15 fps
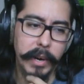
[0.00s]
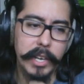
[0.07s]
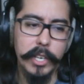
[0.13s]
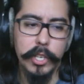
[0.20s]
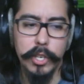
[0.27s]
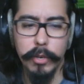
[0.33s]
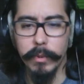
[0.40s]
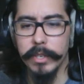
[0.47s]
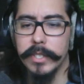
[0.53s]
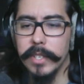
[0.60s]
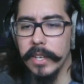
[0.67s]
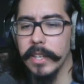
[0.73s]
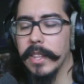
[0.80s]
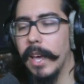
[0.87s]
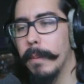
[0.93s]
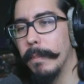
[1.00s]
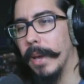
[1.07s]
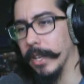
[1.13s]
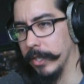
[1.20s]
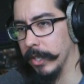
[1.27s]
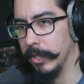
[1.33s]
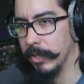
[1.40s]
But you are sending that
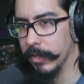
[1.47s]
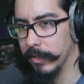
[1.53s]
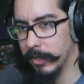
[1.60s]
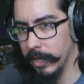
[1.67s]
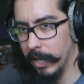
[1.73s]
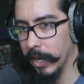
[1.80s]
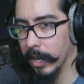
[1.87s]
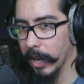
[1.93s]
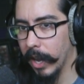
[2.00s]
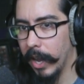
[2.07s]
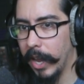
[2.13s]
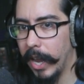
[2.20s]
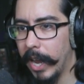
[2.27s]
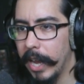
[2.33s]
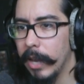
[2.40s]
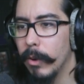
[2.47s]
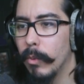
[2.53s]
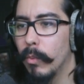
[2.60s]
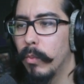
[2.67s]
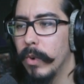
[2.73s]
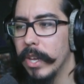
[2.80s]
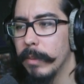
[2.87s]
message and saying, hey,
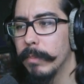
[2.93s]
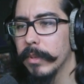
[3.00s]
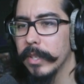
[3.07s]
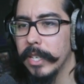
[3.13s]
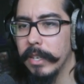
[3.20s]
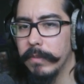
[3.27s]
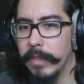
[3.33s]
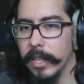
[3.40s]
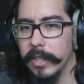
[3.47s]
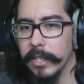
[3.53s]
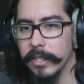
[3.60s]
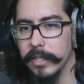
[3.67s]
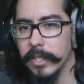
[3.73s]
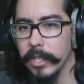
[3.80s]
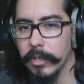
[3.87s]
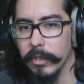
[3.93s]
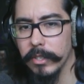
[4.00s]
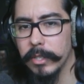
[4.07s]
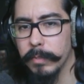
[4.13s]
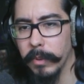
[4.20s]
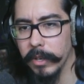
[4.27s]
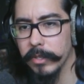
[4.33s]
we believe that this is a
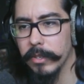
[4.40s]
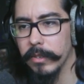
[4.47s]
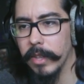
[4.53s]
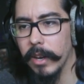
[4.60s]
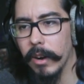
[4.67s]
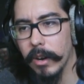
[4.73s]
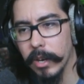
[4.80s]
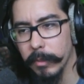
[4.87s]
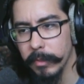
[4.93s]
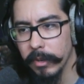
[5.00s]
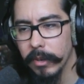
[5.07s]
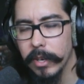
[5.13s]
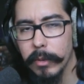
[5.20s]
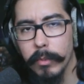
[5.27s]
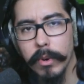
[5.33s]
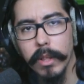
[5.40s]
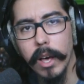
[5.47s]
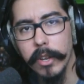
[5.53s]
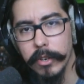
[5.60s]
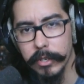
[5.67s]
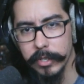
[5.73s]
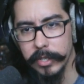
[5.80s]
good sponsor that our community will
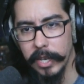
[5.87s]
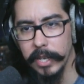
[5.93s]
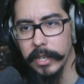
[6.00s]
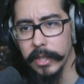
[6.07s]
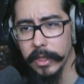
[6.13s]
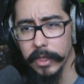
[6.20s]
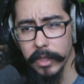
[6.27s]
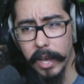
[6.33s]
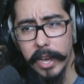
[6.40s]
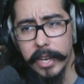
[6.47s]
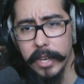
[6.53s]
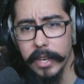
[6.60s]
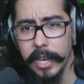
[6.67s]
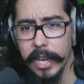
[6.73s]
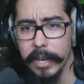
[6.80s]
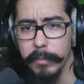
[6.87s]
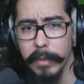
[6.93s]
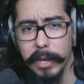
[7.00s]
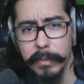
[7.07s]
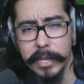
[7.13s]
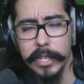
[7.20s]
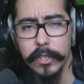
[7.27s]
understand and like
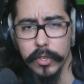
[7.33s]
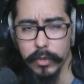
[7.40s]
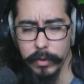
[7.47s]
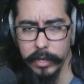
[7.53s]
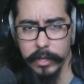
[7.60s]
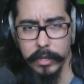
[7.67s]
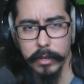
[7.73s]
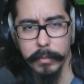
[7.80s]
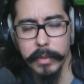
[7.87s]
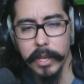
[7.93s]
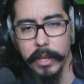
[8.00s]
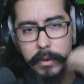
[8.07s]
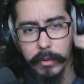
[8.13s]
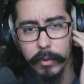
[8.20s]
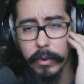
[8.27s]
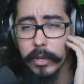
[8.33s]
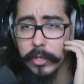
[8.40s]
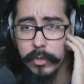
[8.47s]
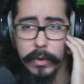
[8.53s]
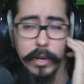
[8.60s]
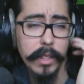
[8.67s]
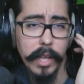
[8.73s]
and maybe enjoy a little bit or
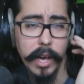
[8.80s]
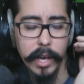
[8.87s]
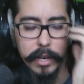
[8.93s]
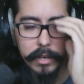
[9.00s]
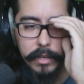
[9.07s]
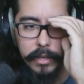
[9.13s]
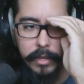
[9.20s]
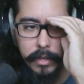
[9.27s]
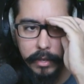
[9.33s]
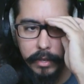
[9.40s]
enjoy a lot.